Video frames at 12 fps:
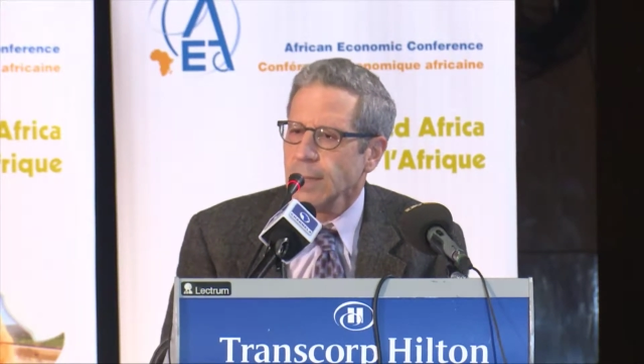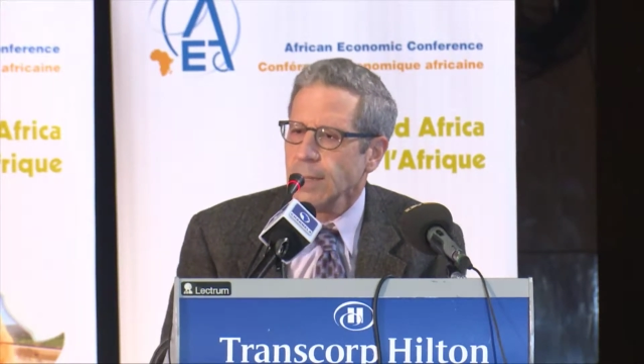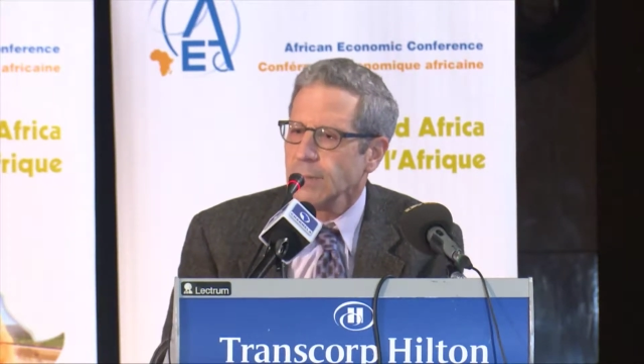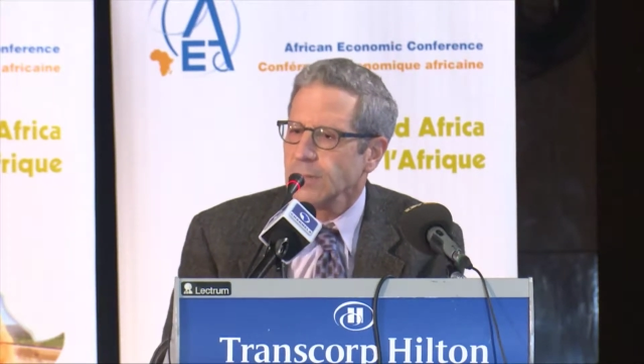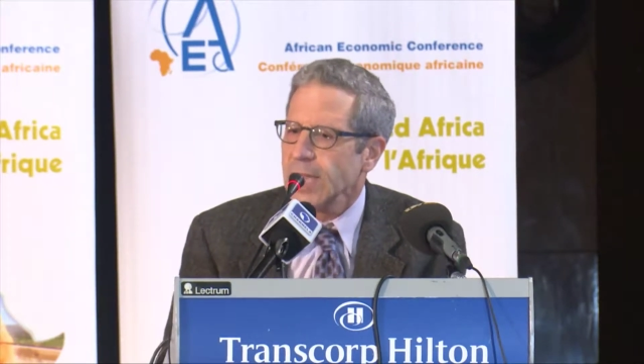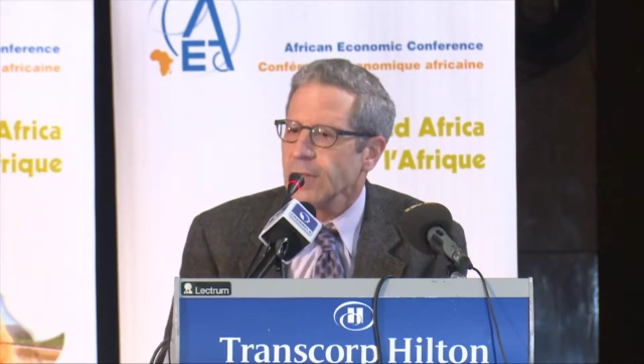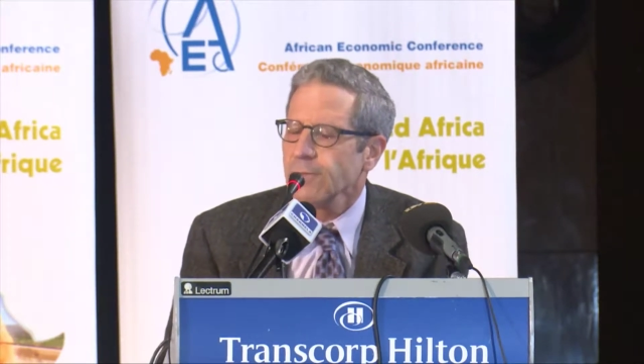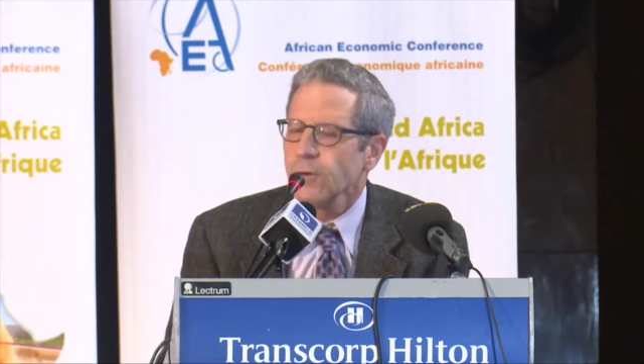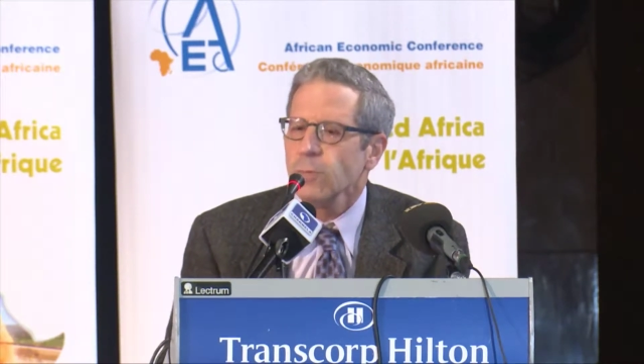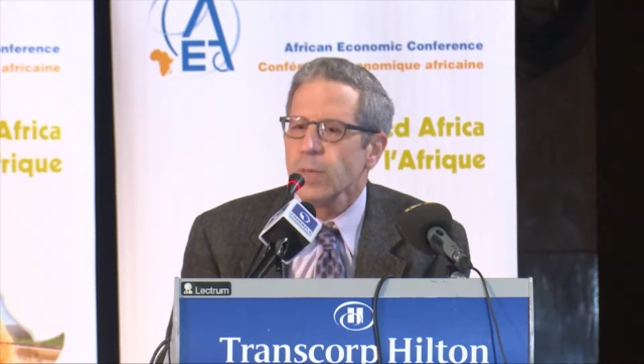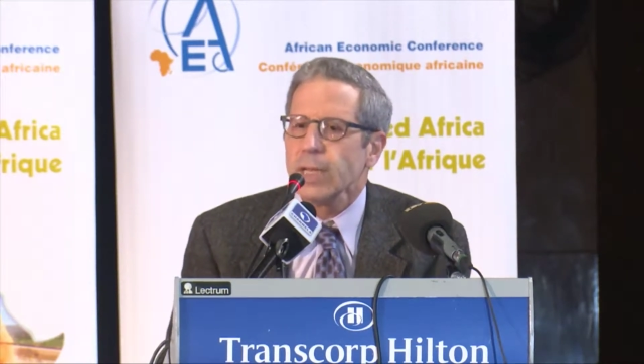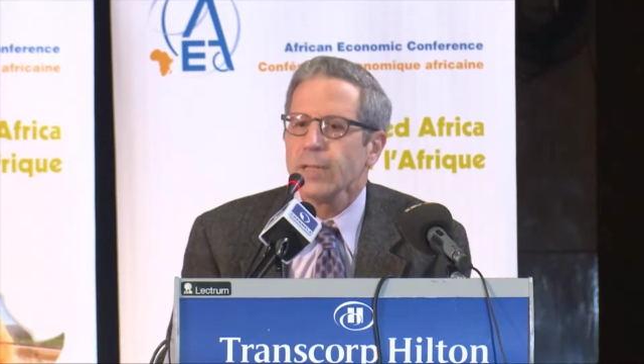take a few
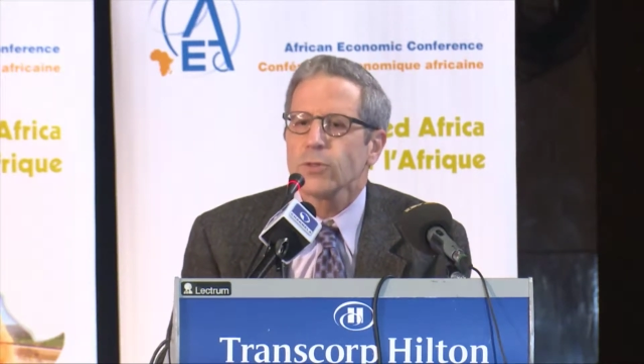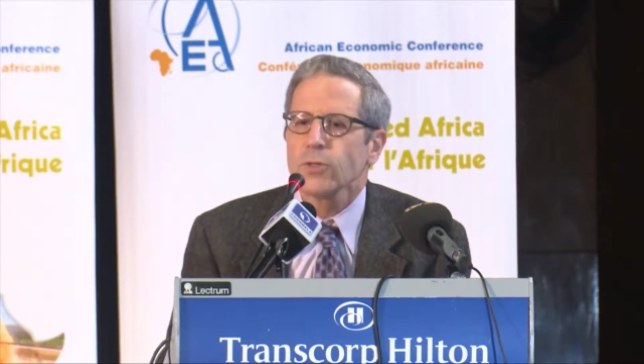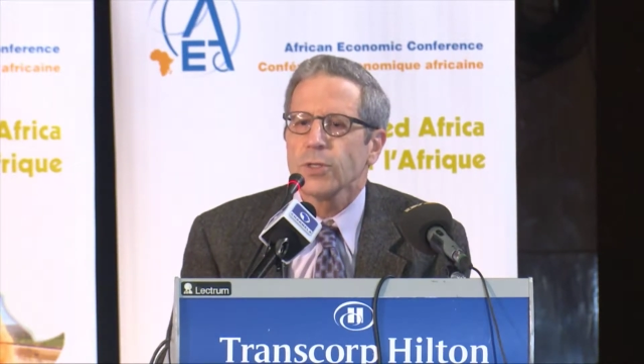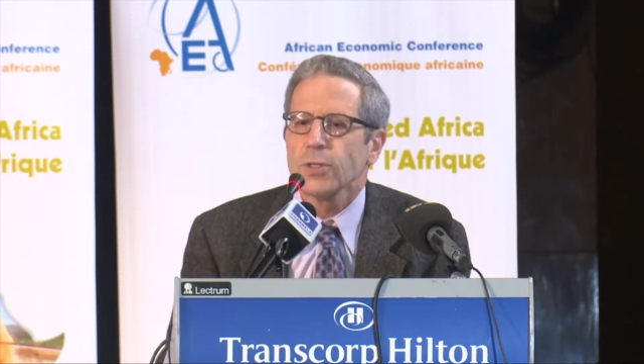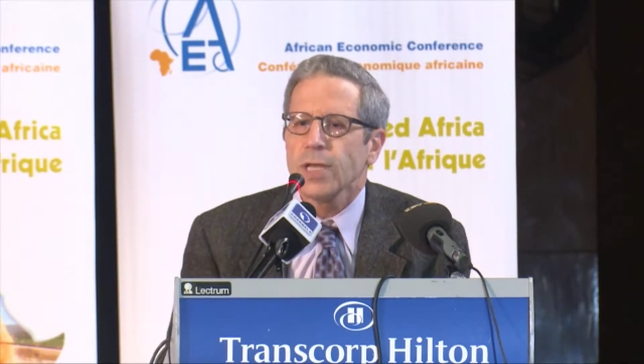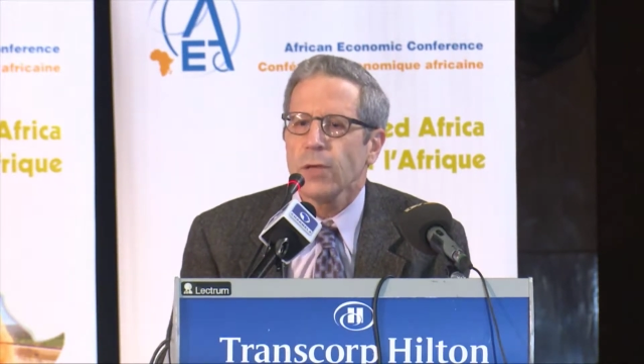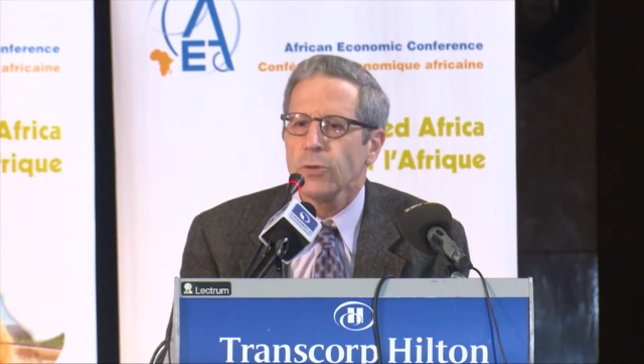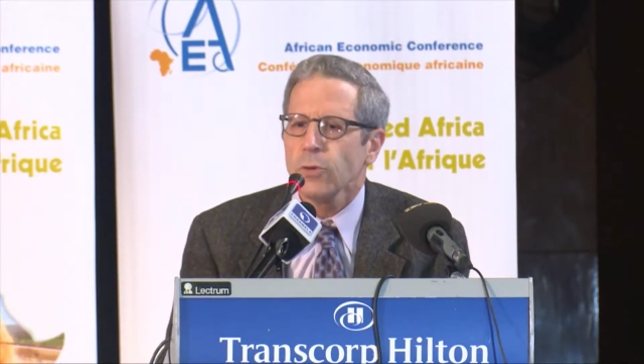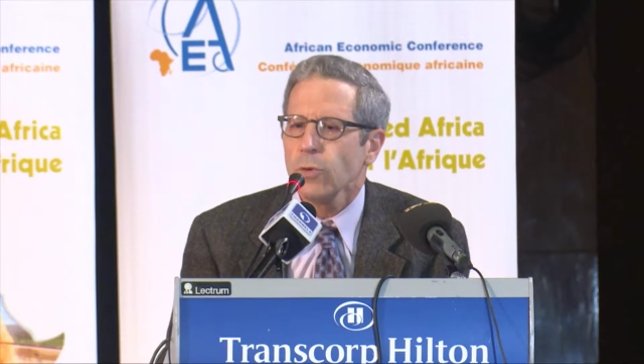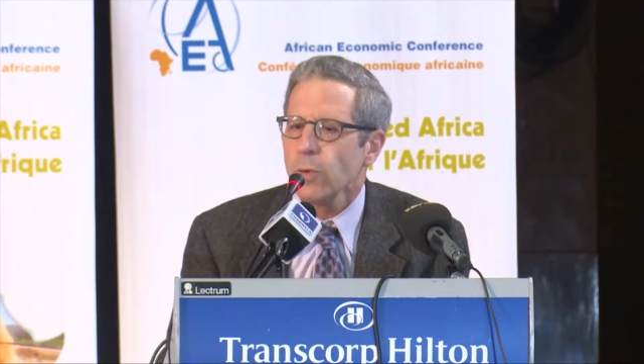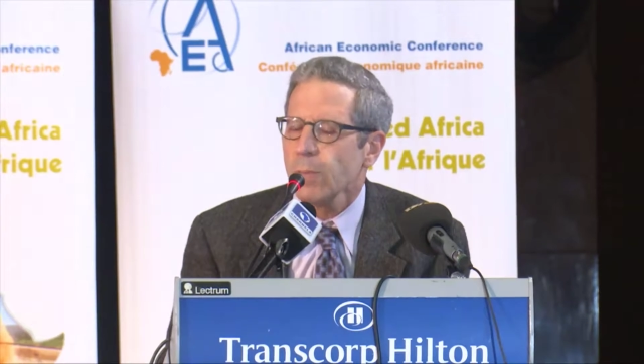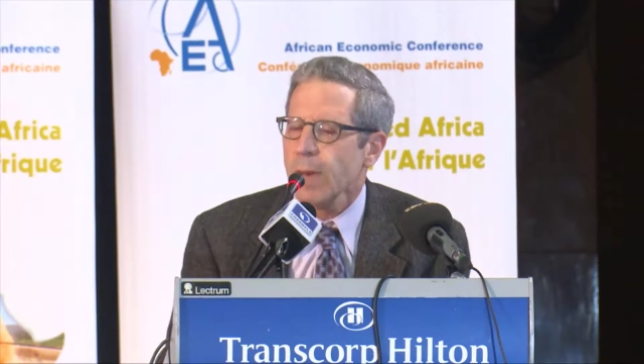minutes to tell
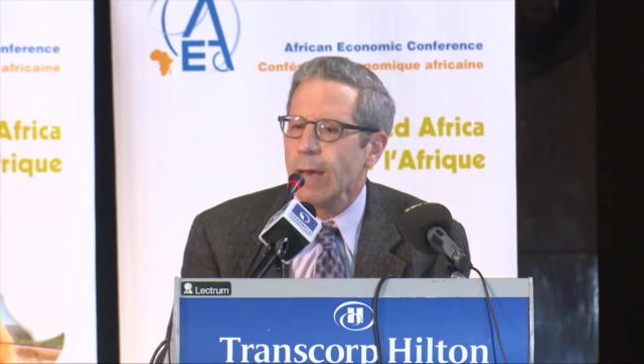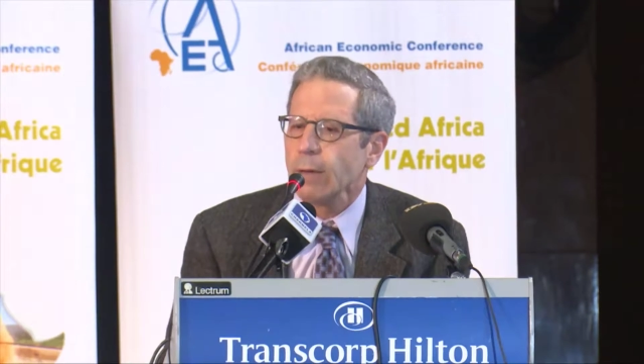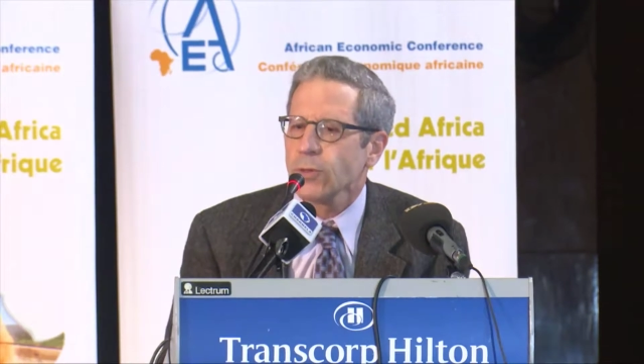you about